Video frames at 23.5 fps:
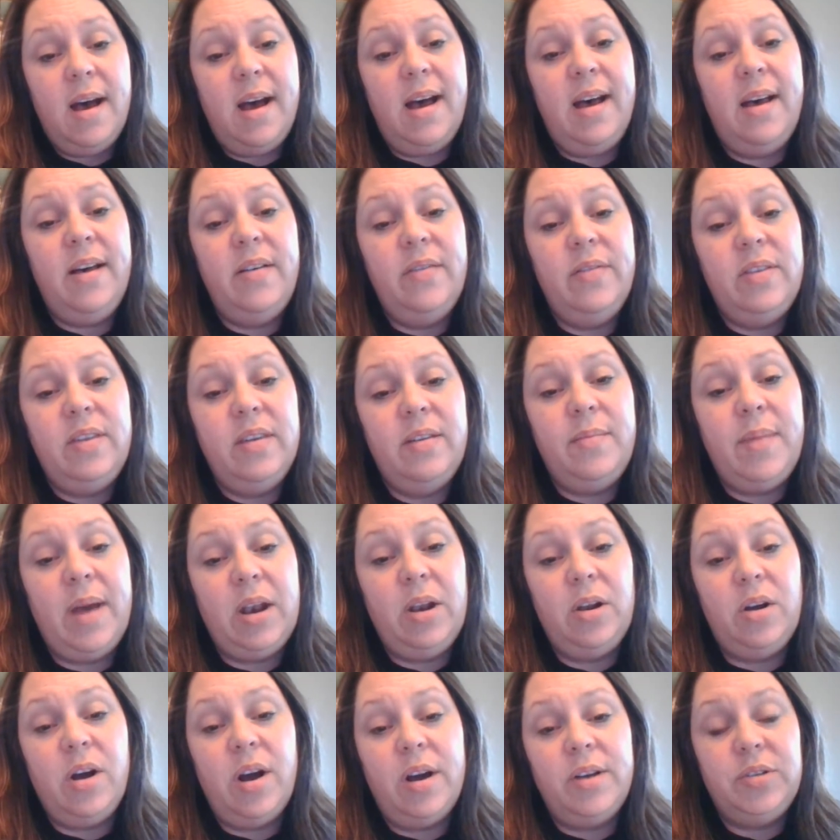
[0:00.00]
of the
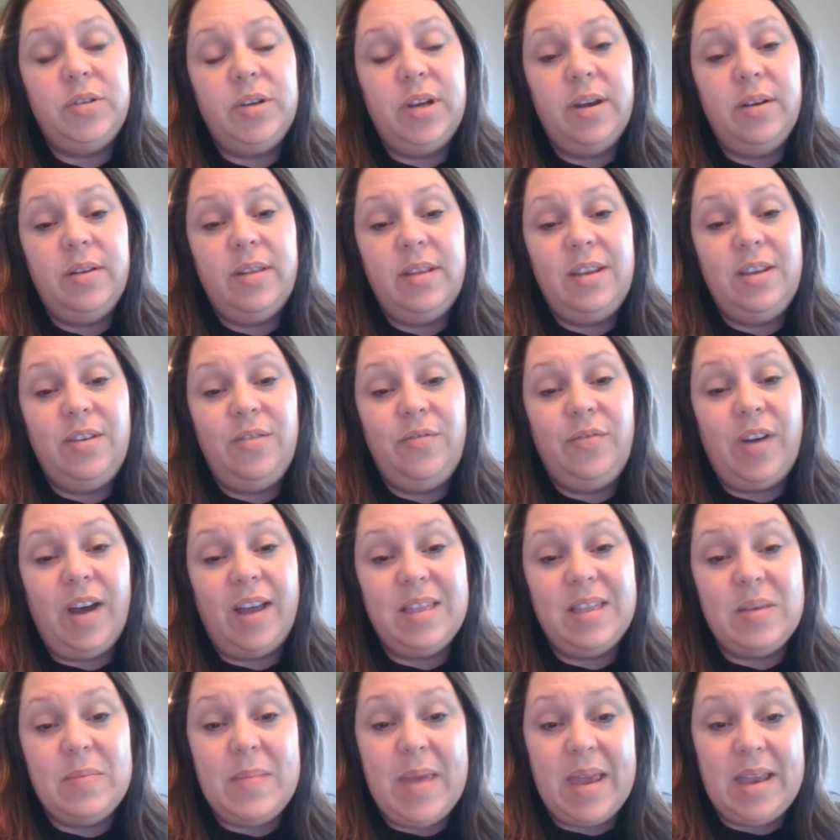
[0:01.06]
mitochondria, you've
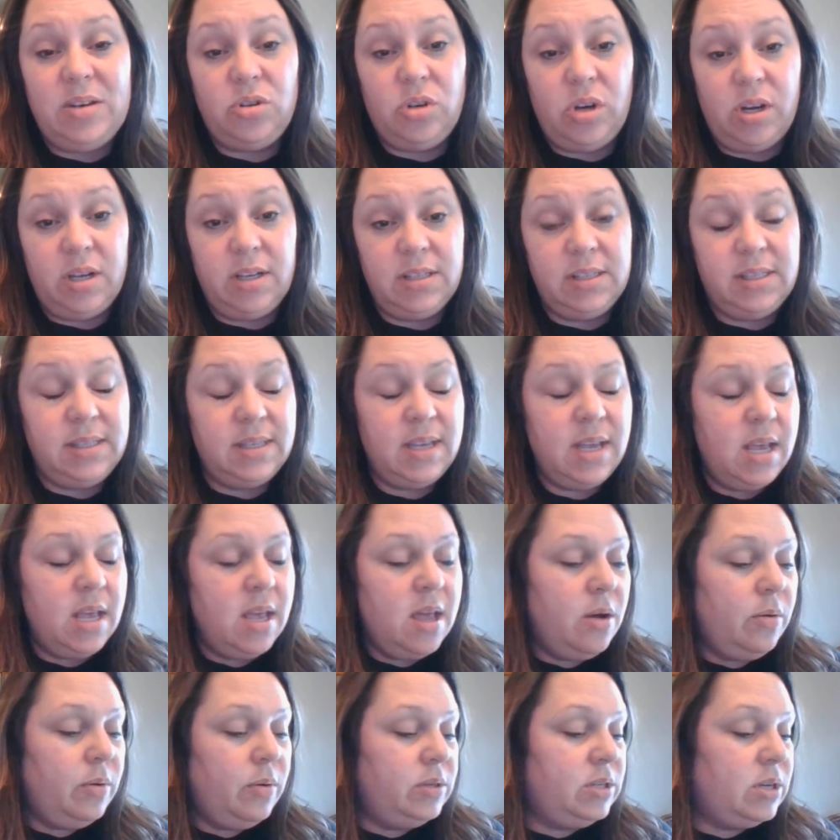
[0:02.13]
got the matrix,
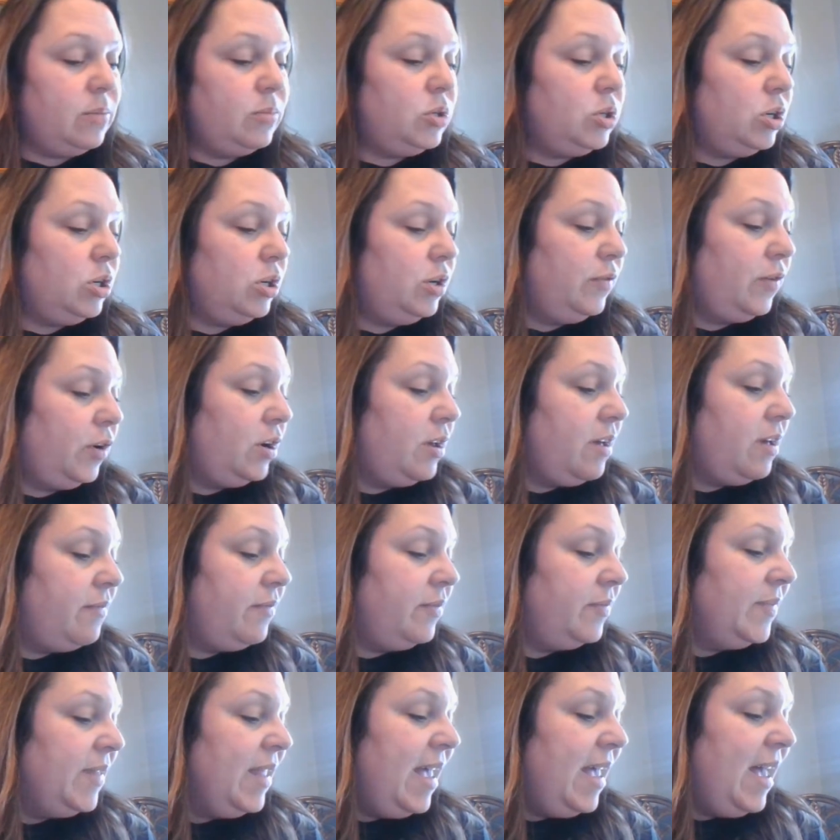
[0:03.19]
which I'm sure you've heard of.
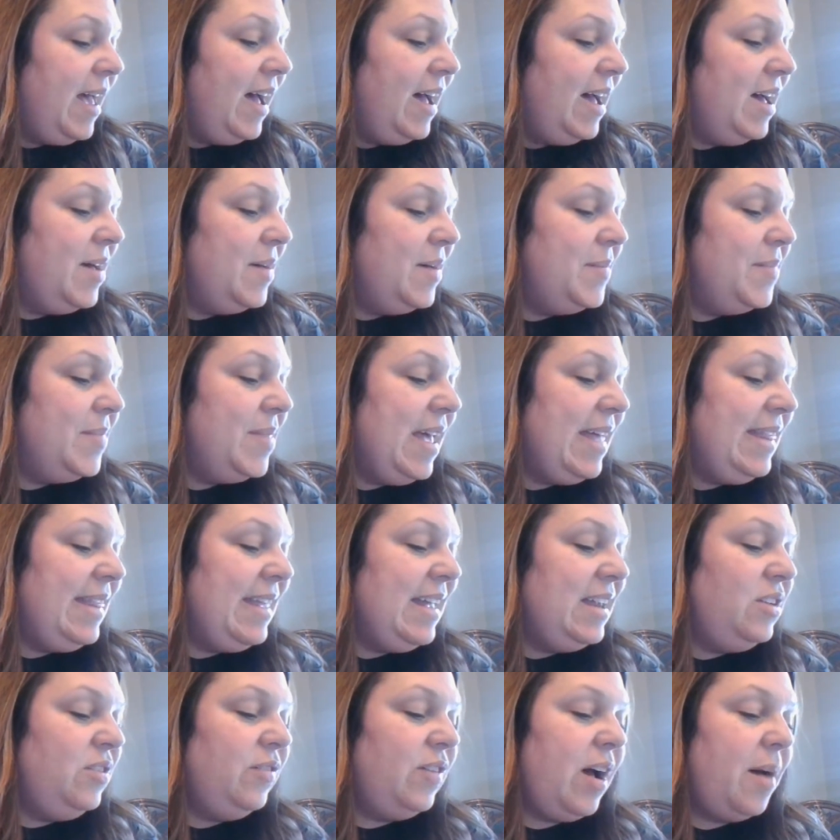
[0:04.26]
And
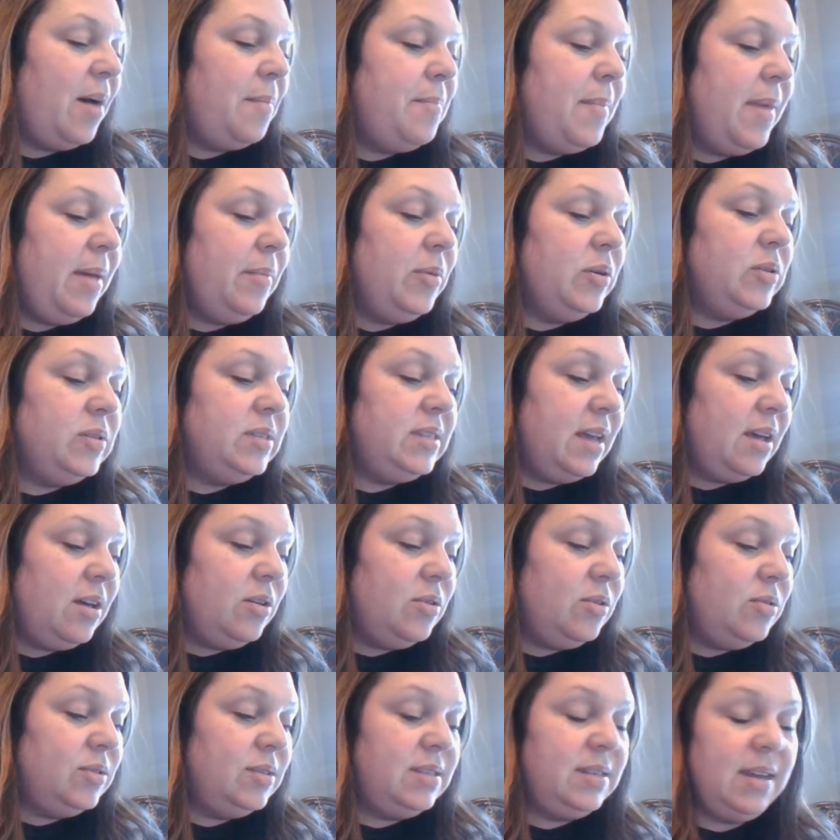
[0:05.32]
then you've got mammal
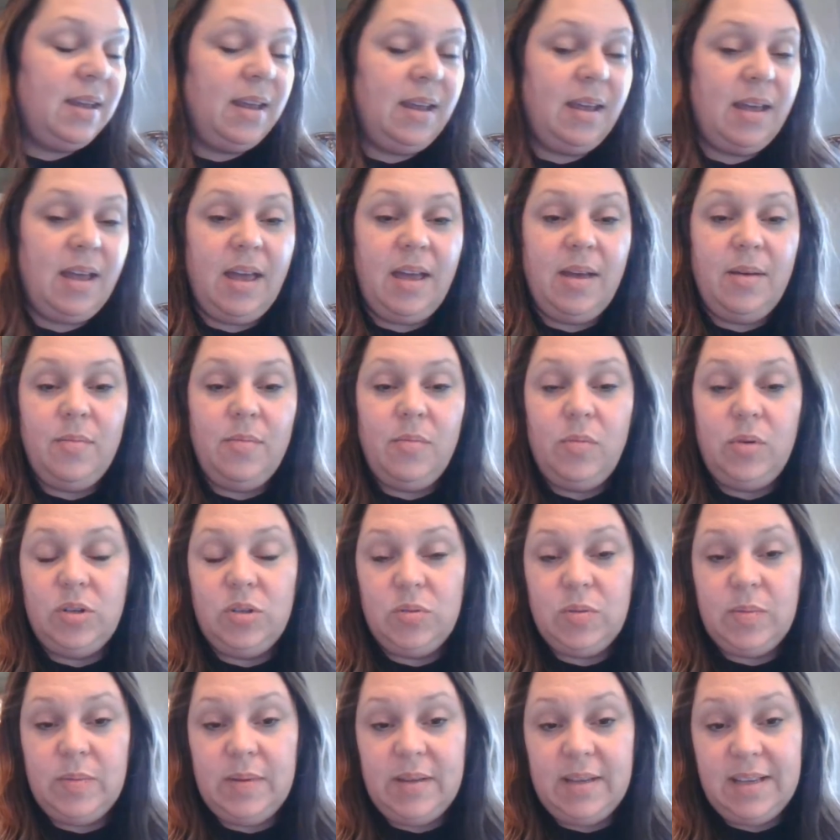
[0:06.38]
cells,
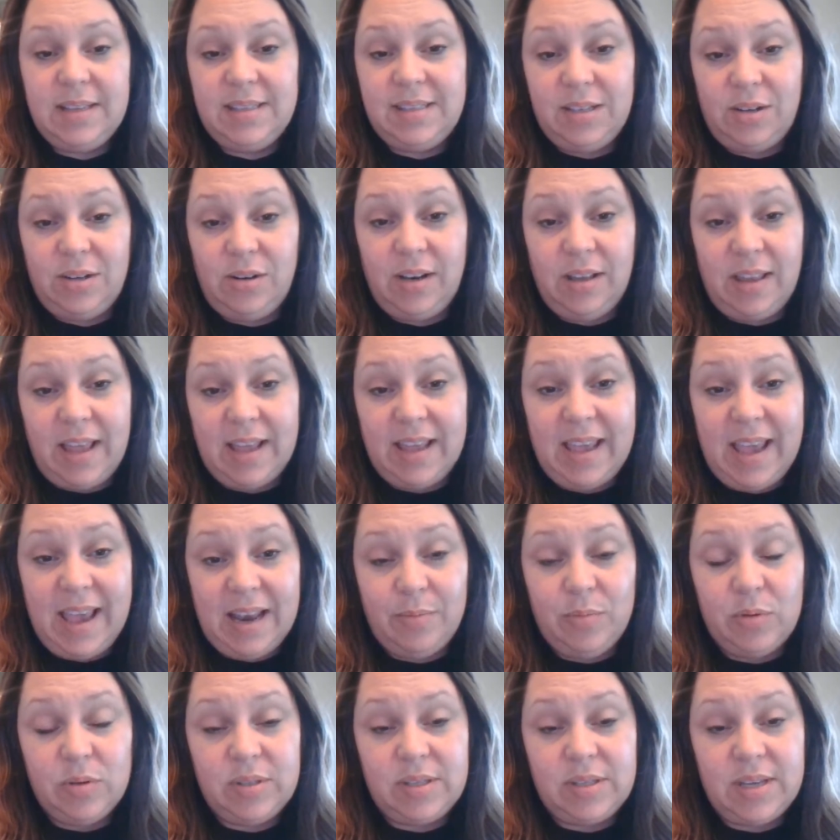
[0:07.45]
which would be considered like
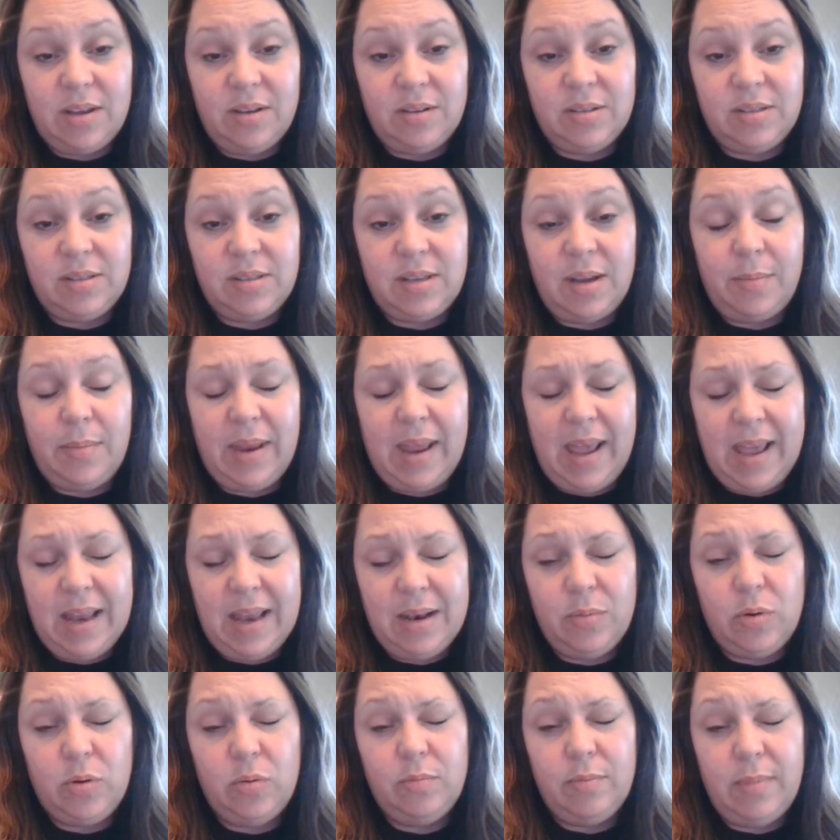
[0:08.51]
animal cells. I mean,
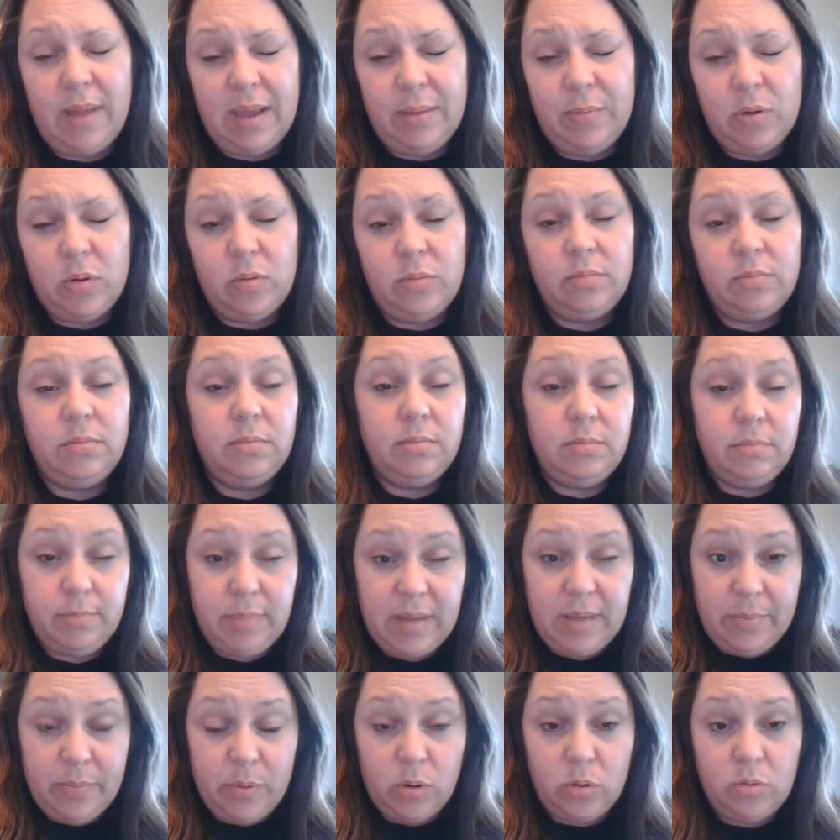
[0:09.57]
mammal
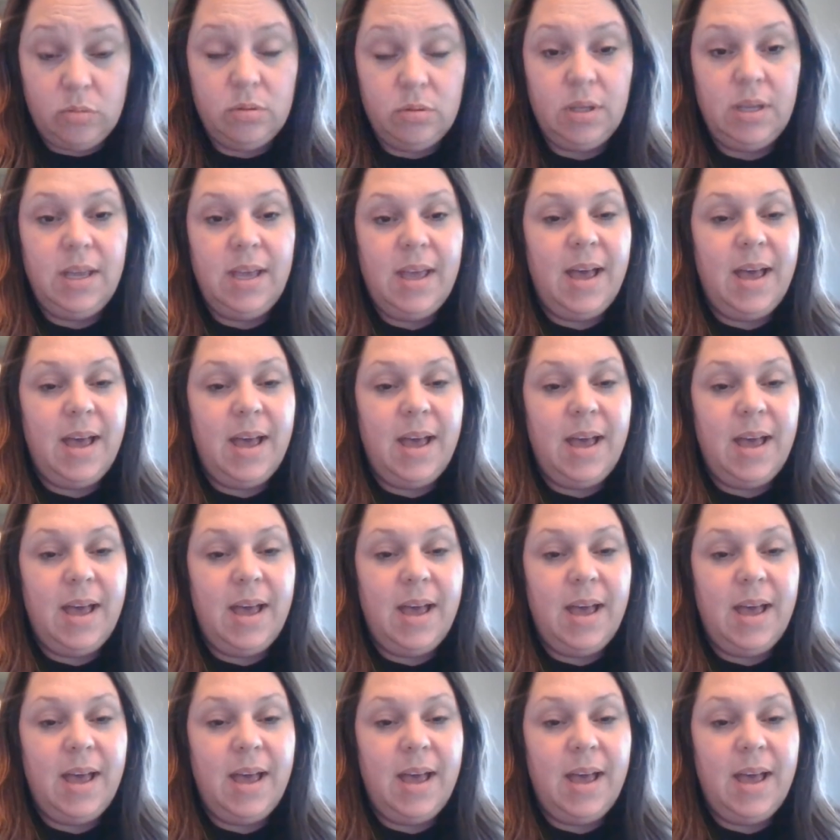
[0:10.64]
people.